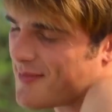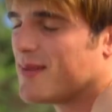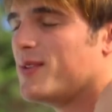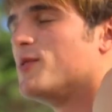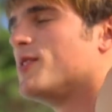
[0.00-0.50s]
maybe
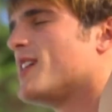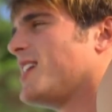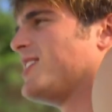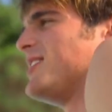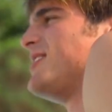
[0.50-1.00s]
you and I
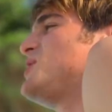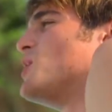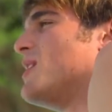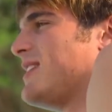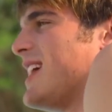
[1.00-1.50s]
could go
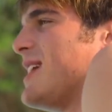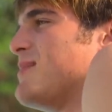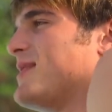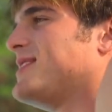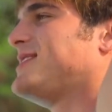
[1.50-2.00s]
off
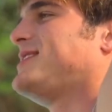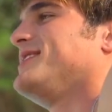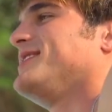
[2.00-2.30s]
campus